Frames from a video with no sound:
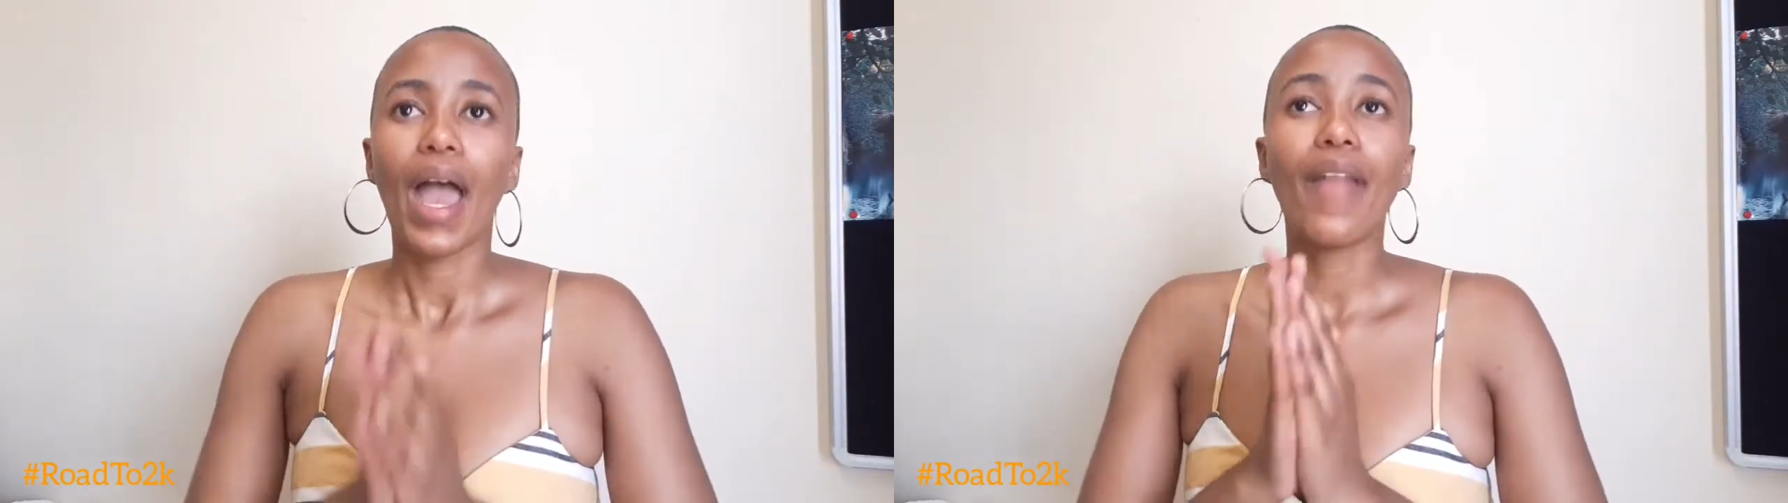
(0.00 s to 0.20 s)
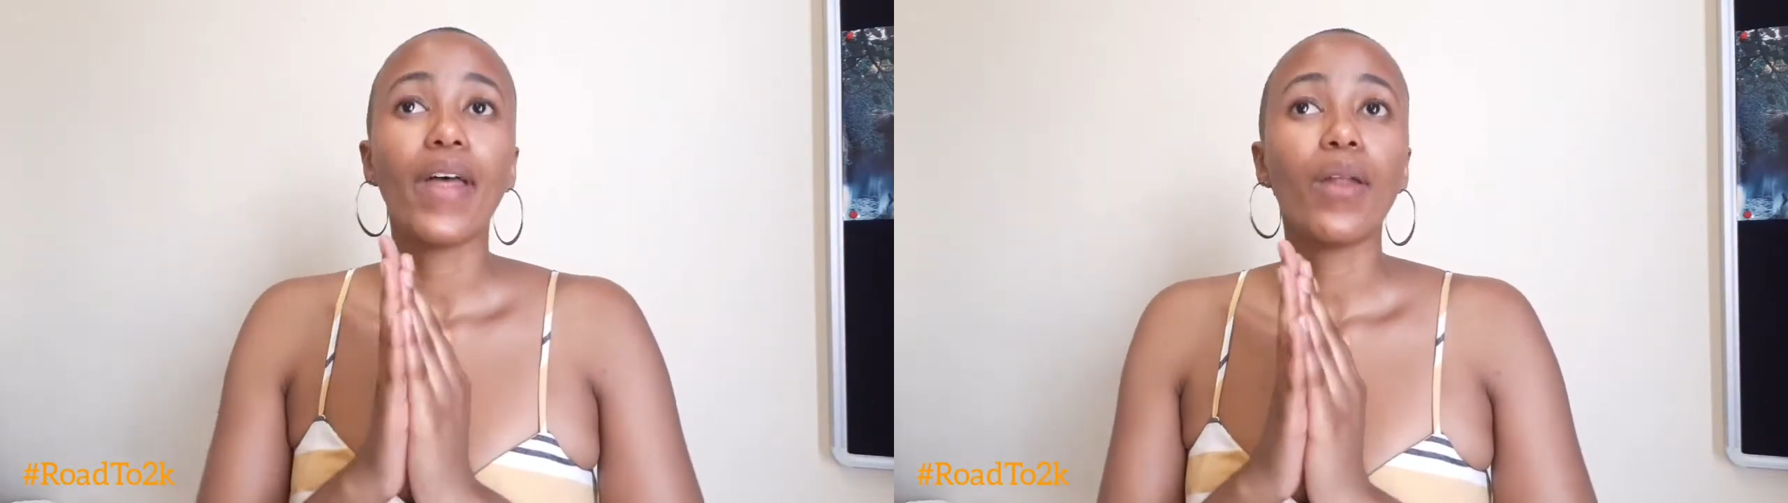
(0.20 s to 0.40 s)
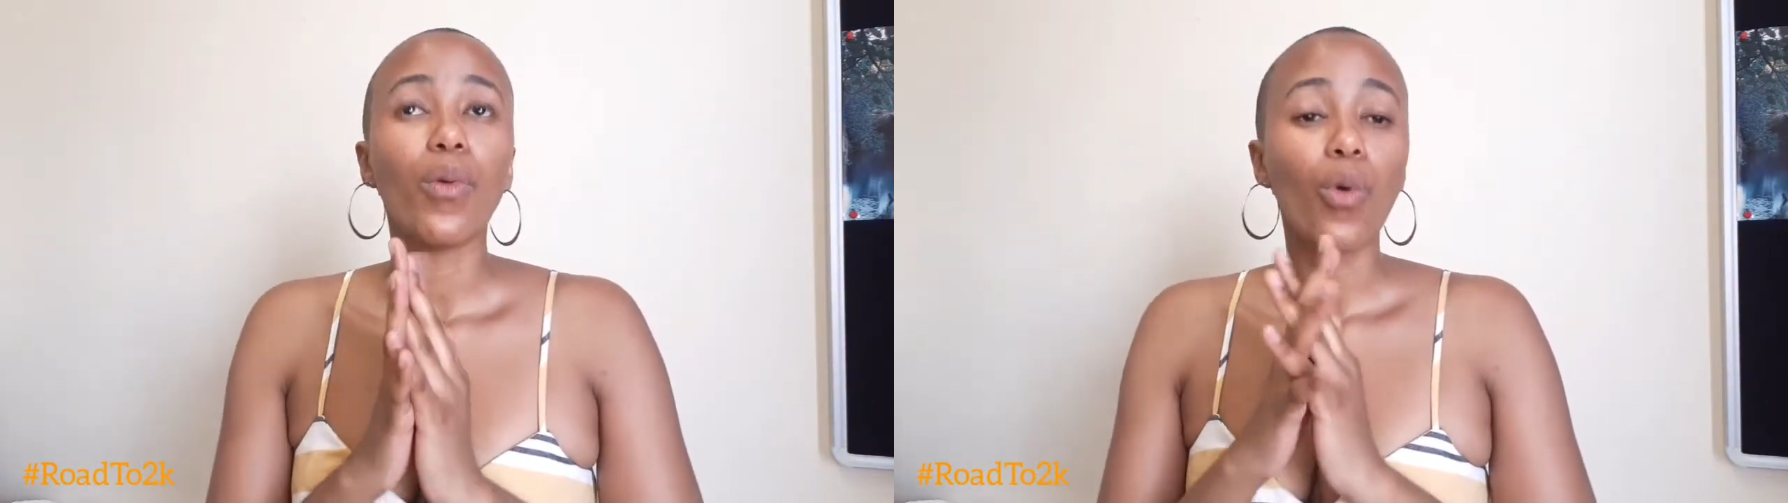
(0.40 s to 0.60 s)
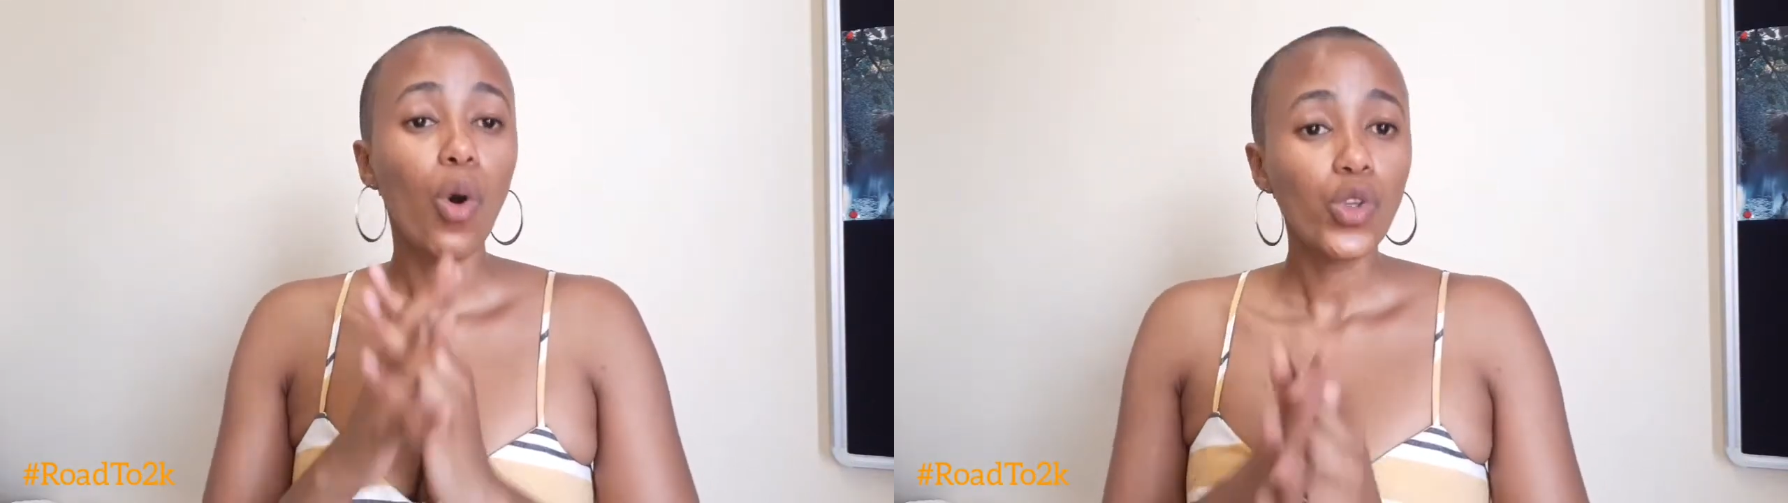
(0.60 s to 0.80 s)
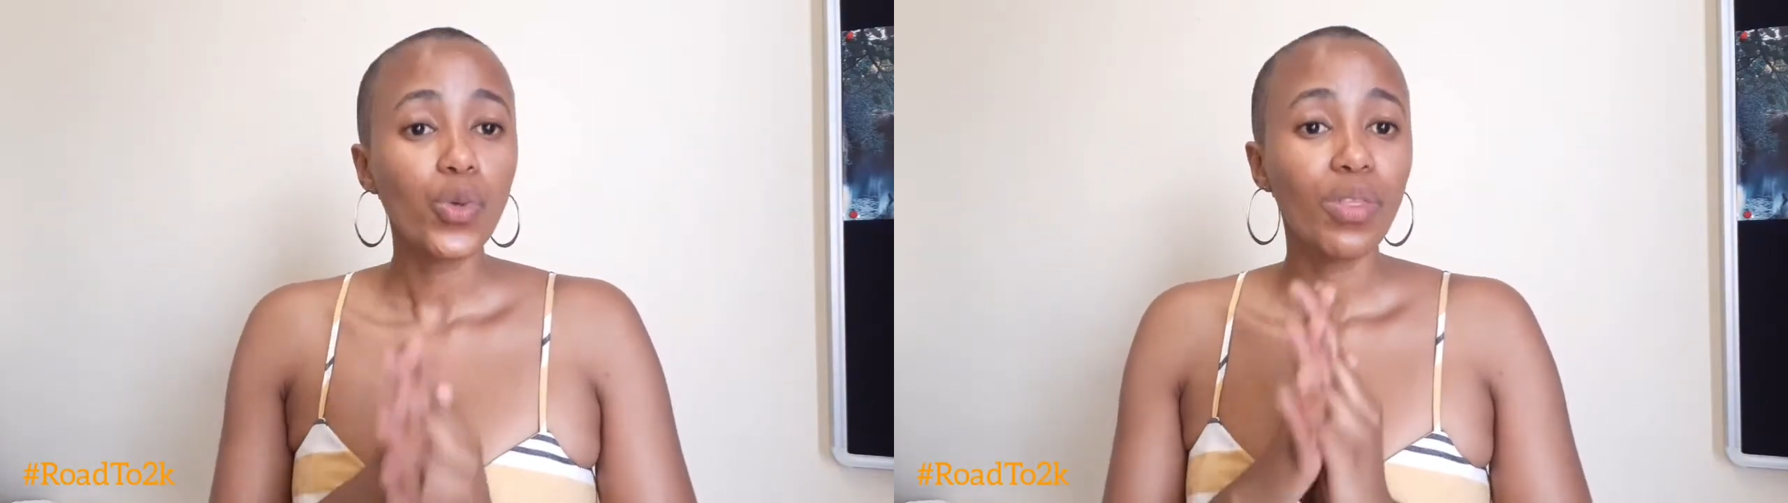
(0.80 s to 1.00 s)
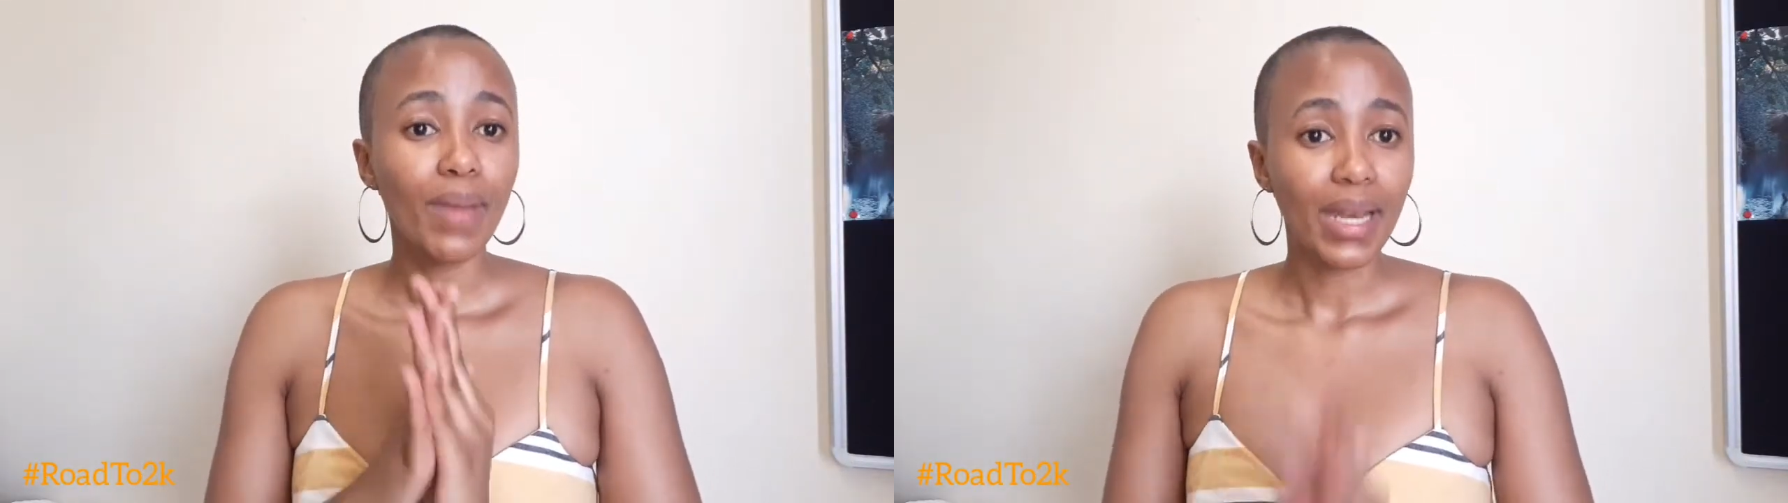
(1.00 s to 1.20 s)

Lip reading: And then also with my